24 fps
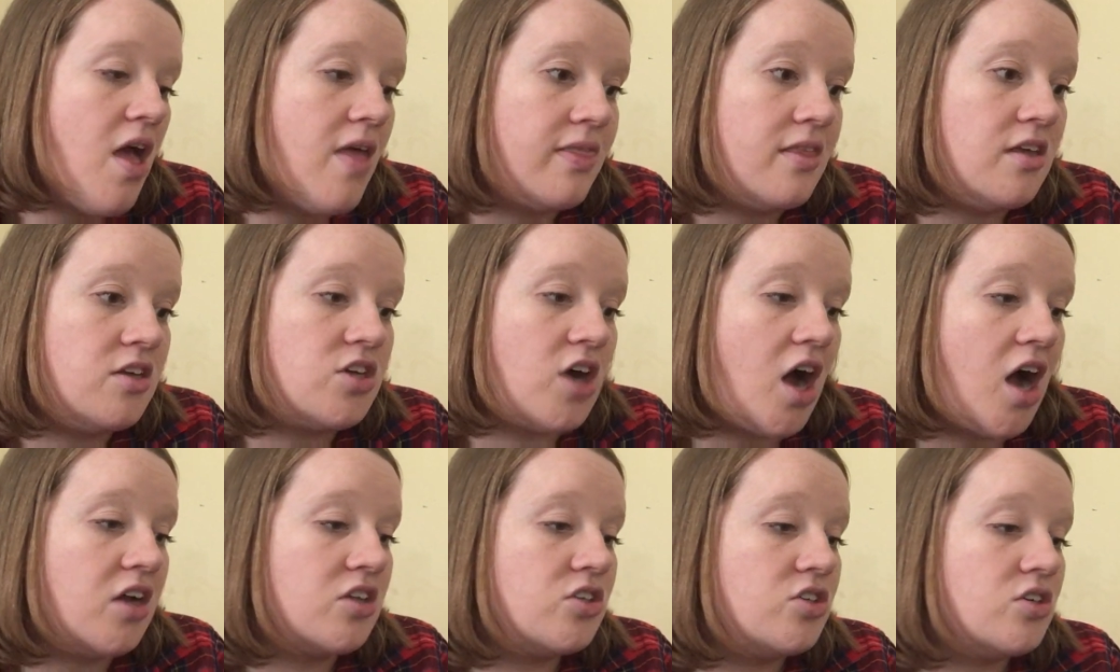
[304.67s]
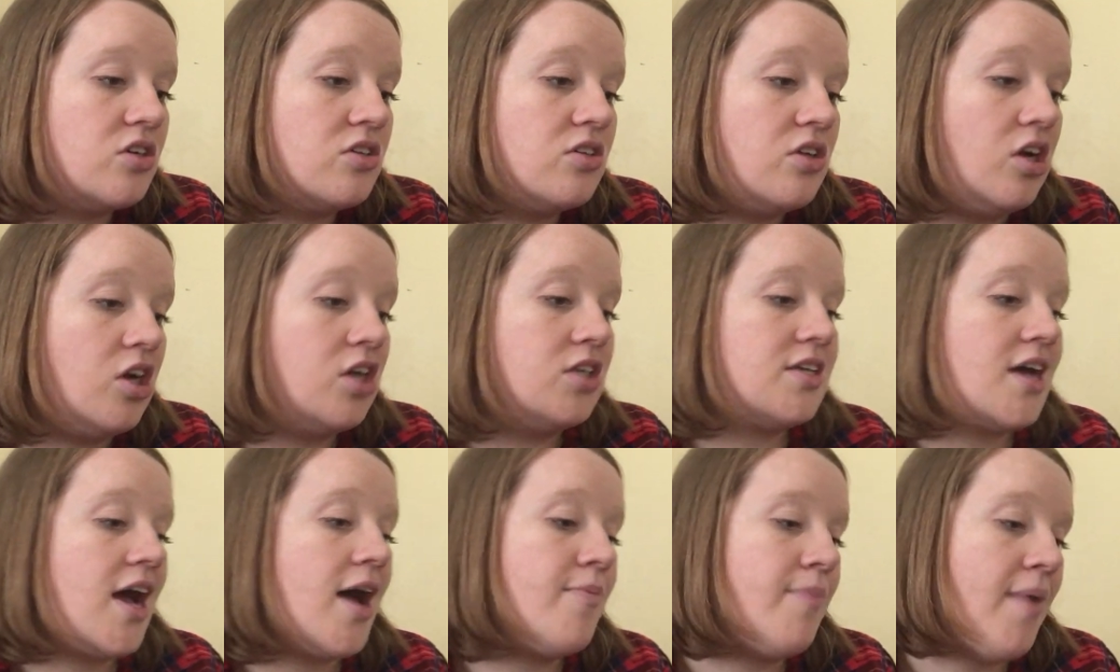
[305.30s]
The doctor
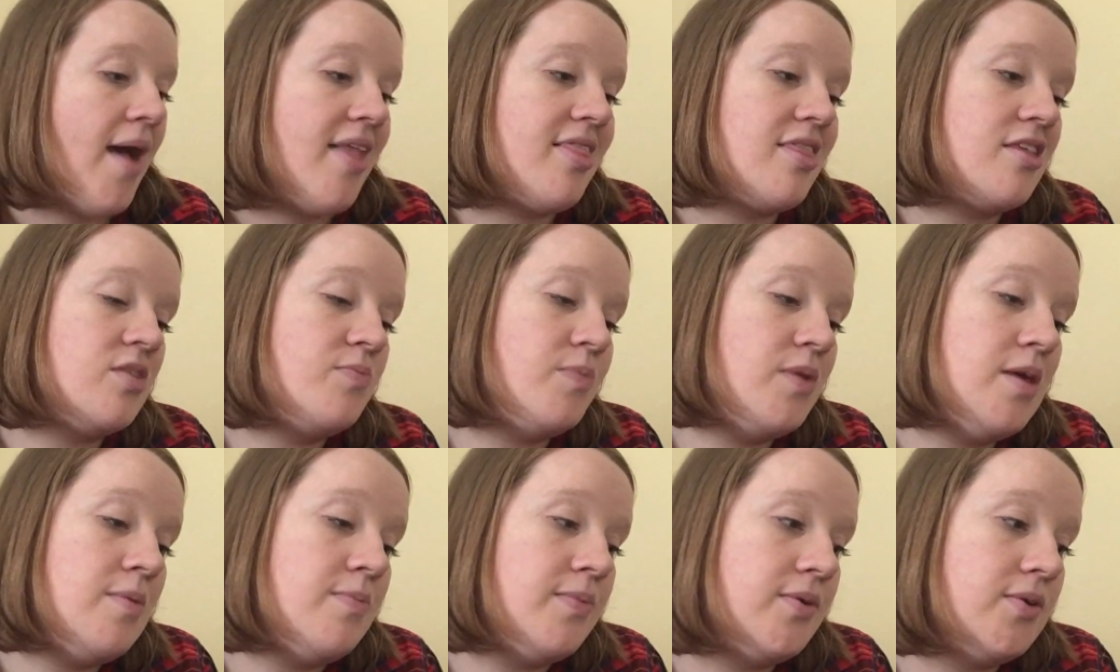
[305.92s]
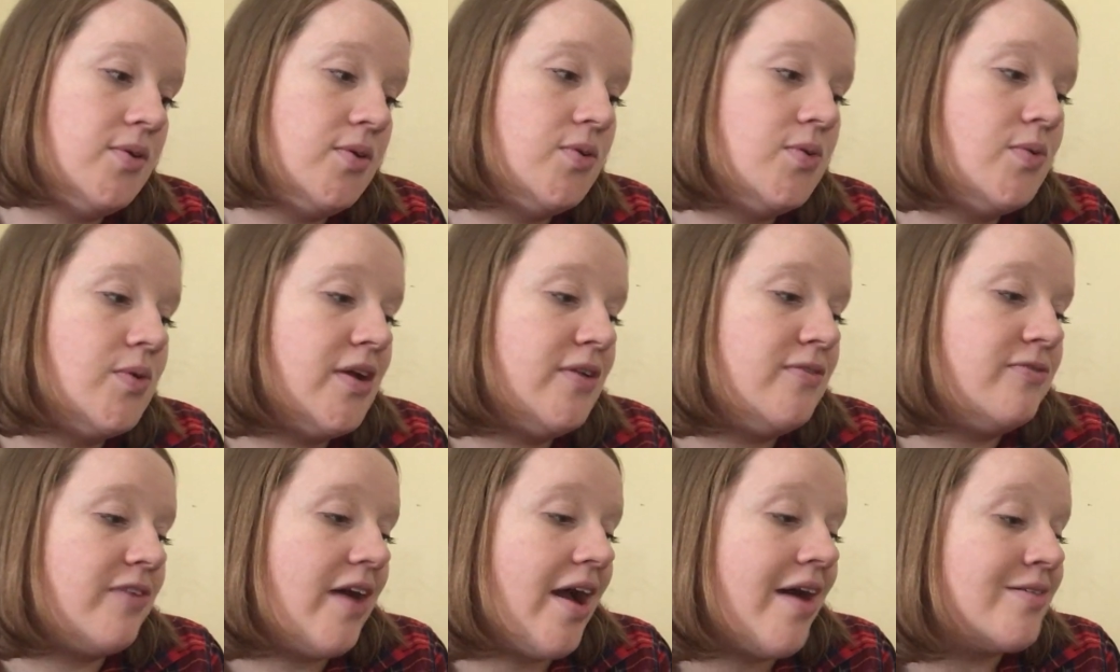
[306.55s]
looked up at the people who
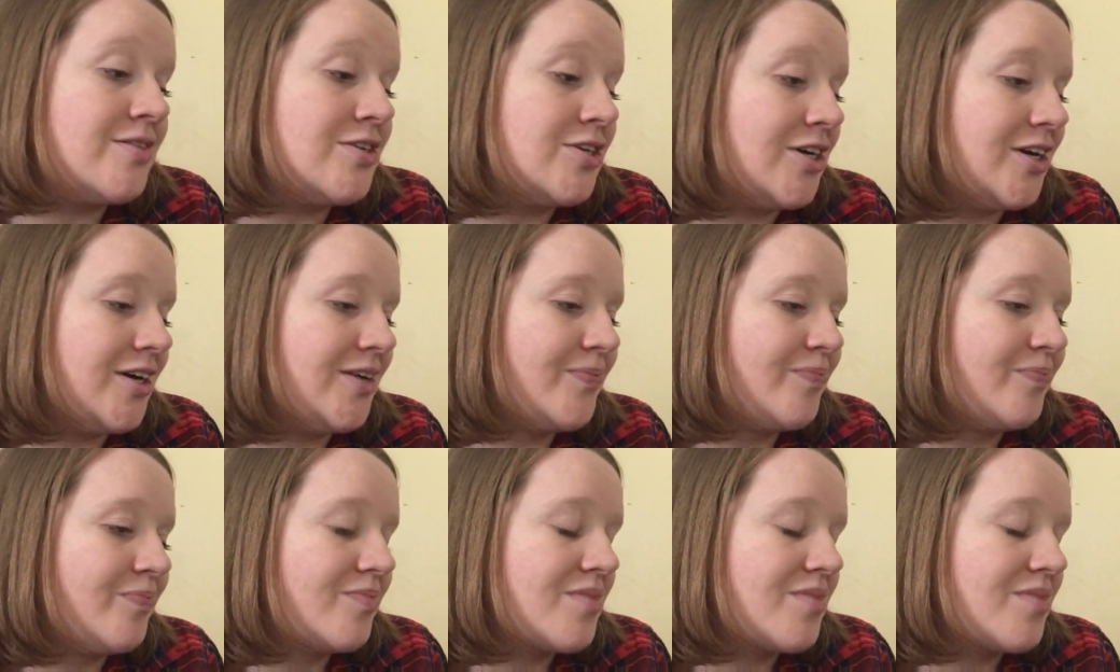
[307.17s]
had found her.